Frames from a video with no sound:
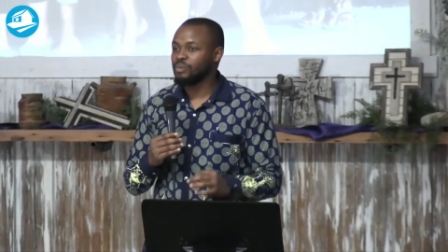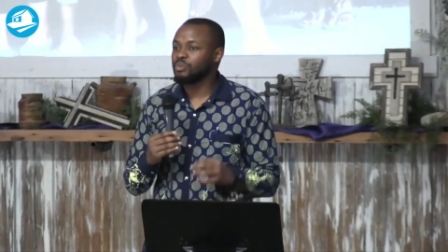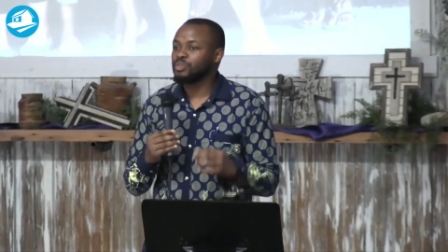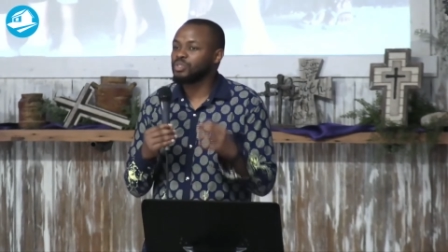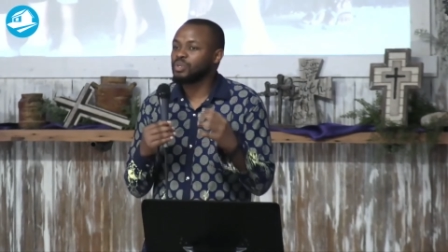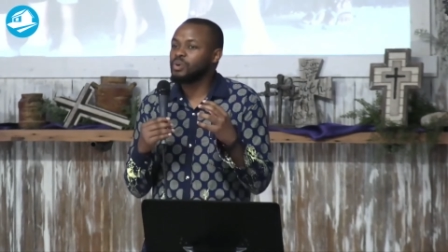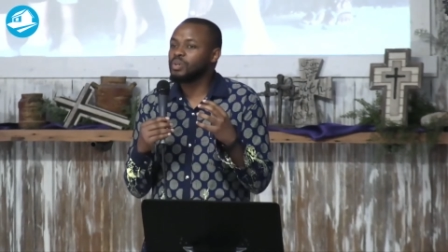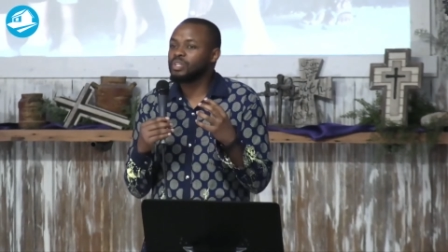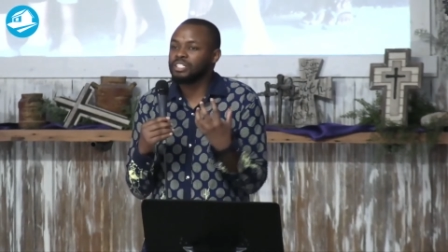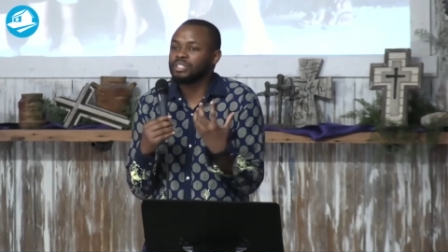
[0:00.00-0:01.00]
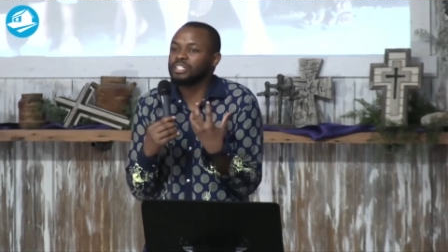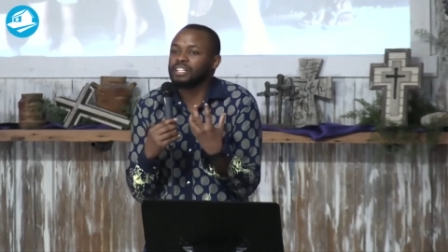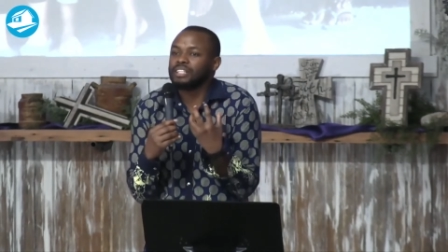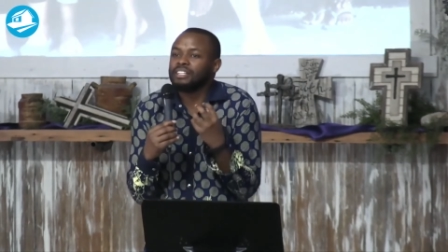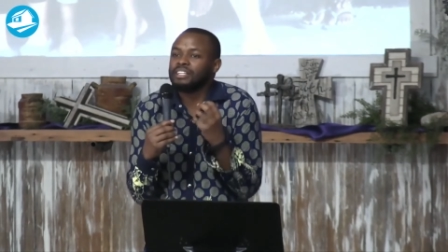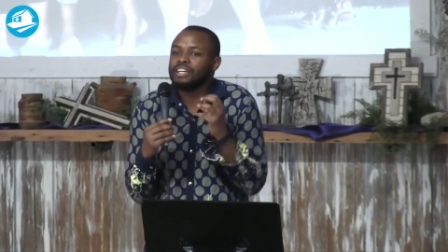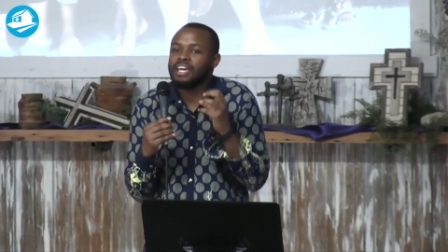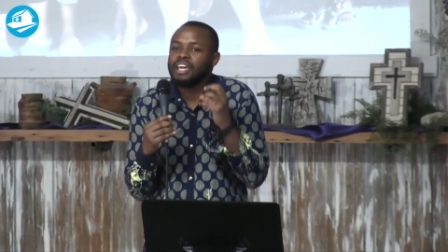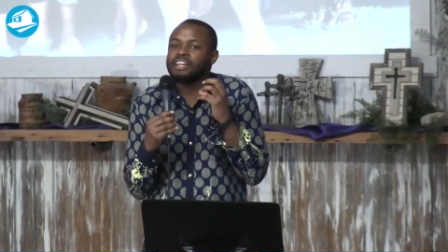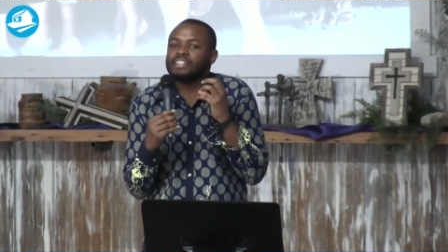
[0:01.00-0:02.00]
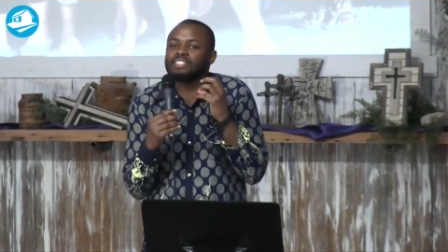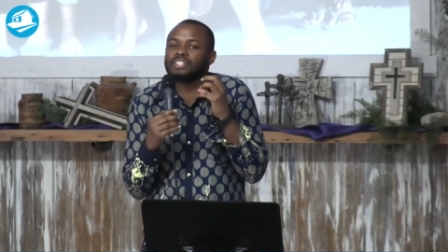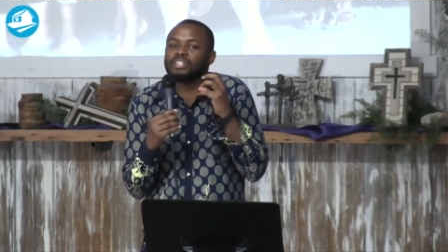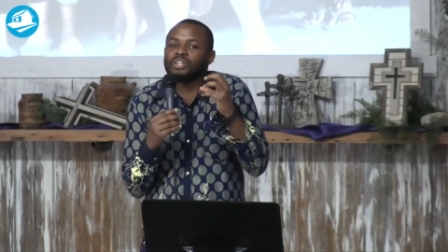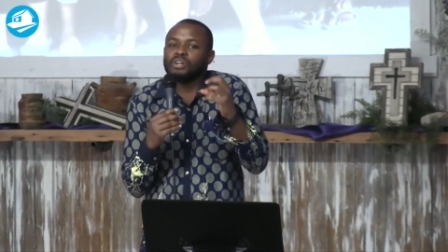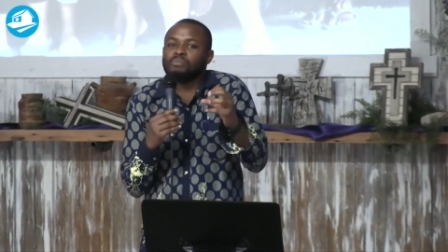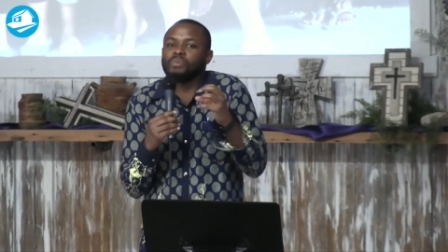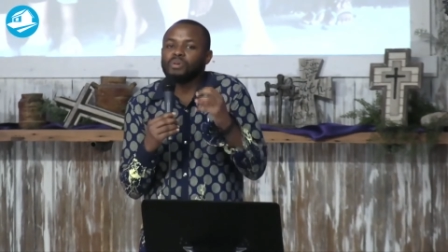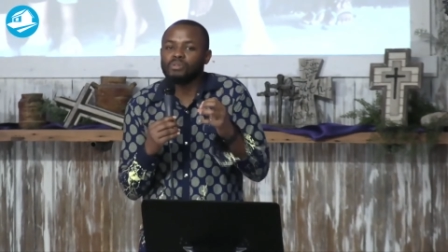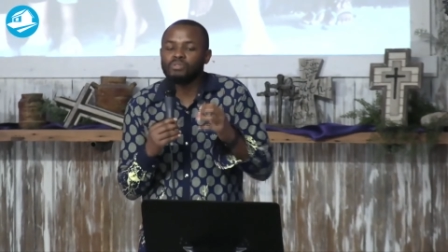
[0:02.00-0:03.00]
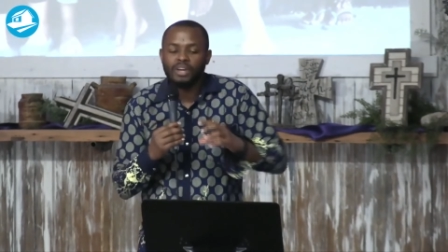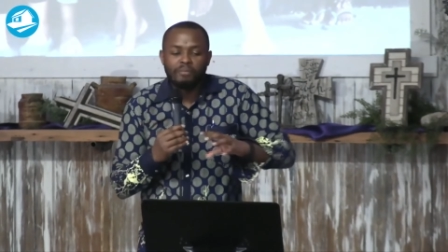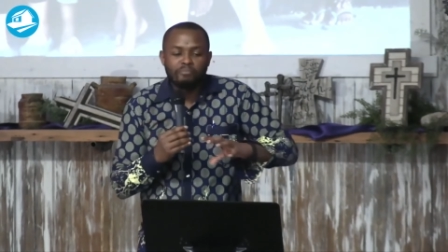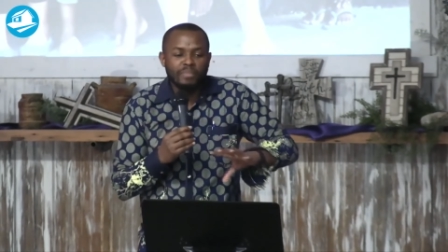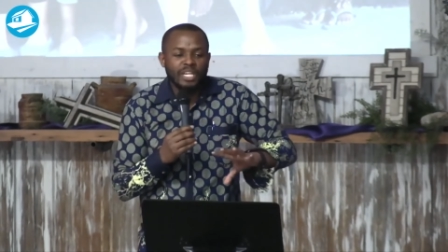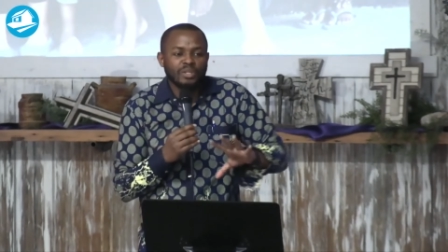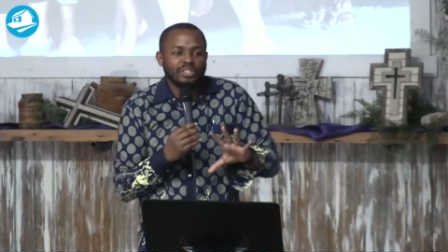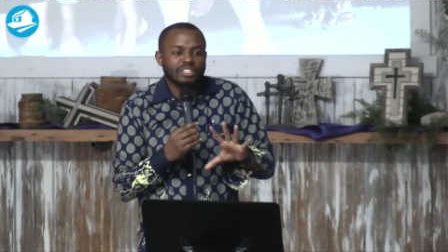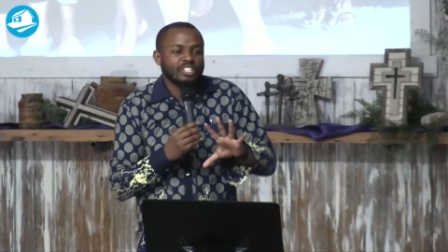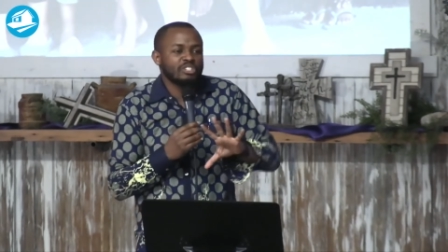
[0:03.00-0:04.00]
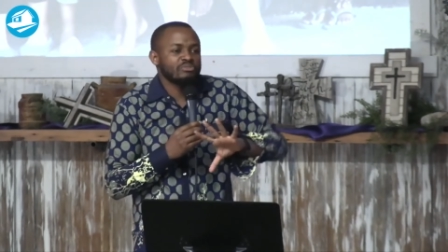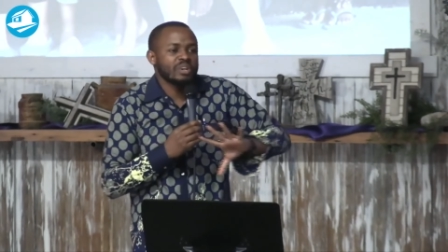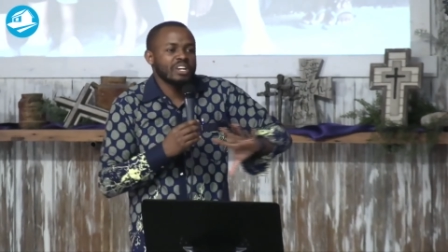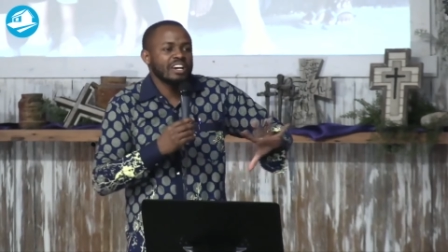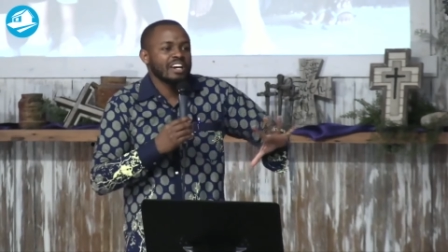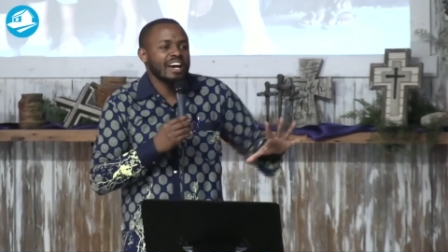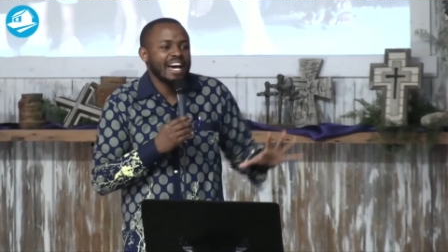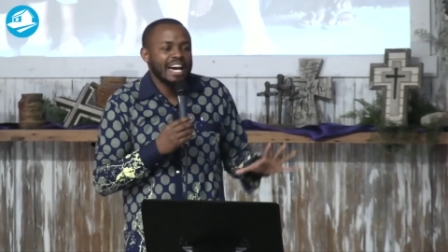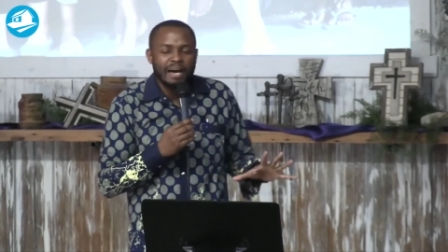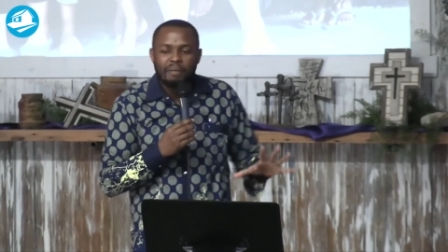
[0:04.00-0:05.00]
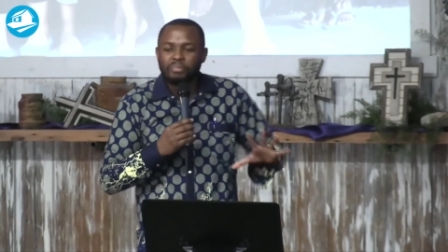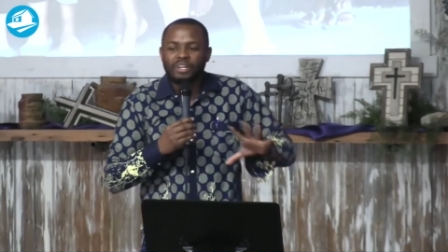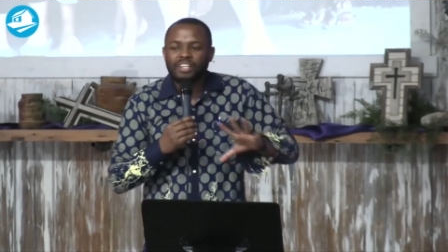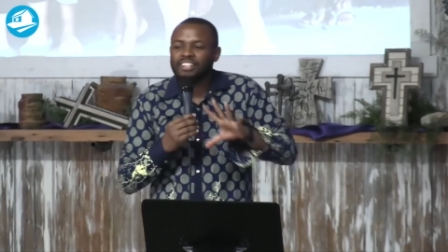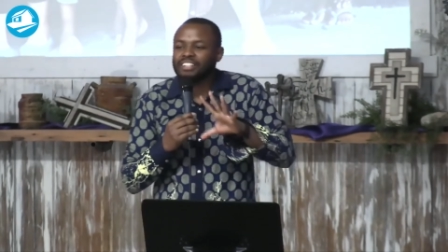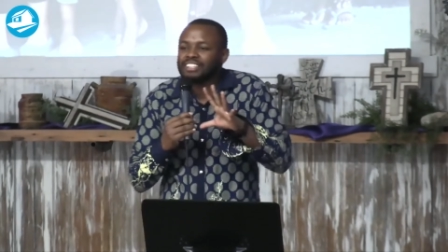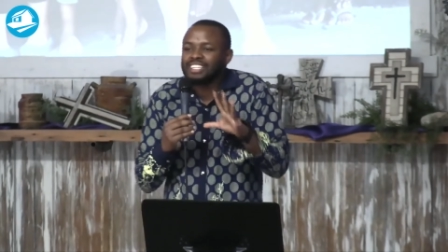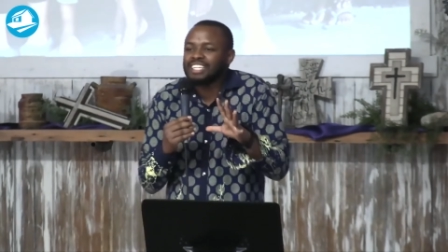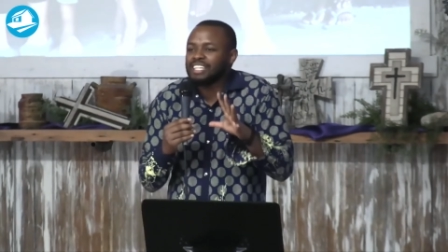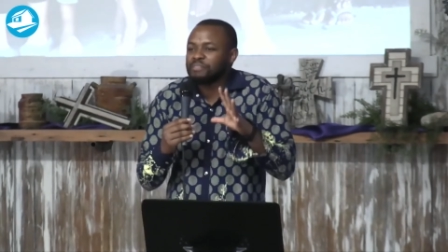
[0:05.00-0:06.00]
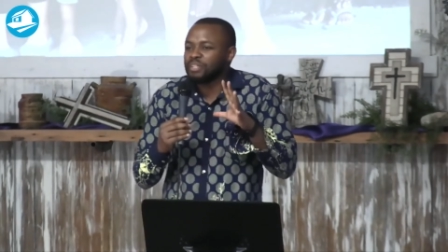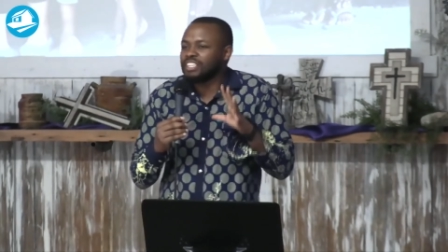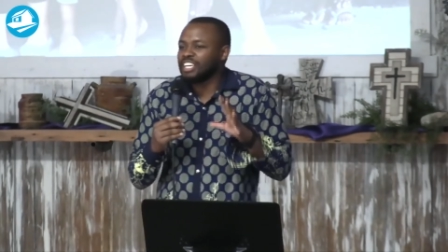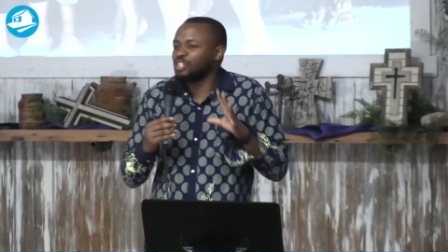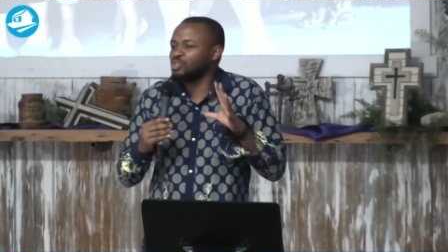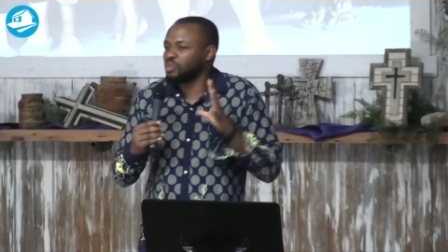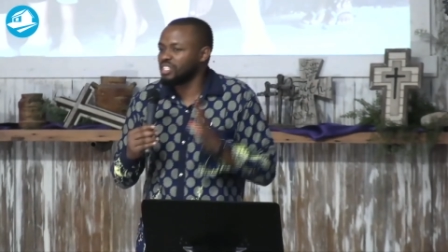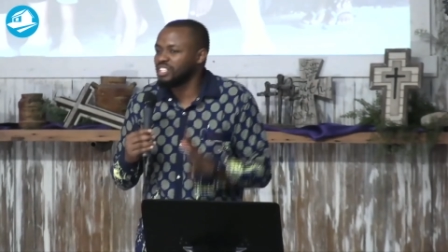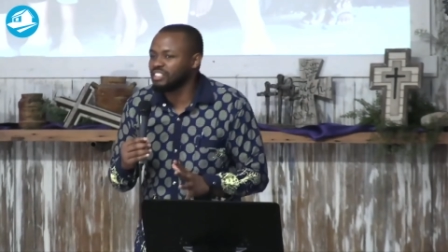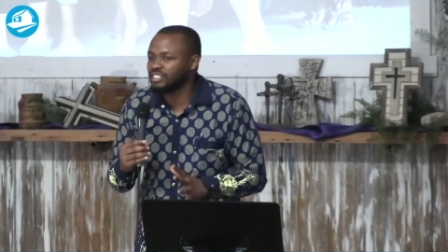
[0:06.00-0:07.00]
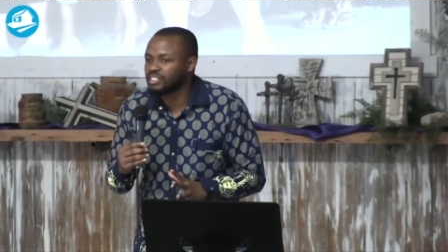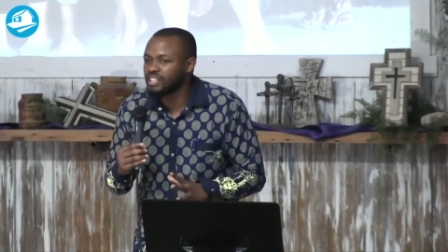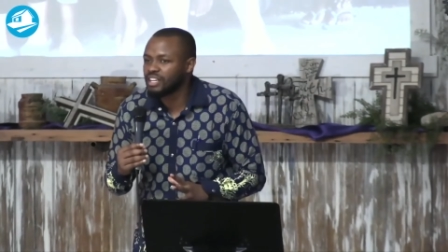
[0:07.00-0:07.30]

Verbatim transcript: so crooked, the hands could not move, Melody straight her up and the kid began to eat.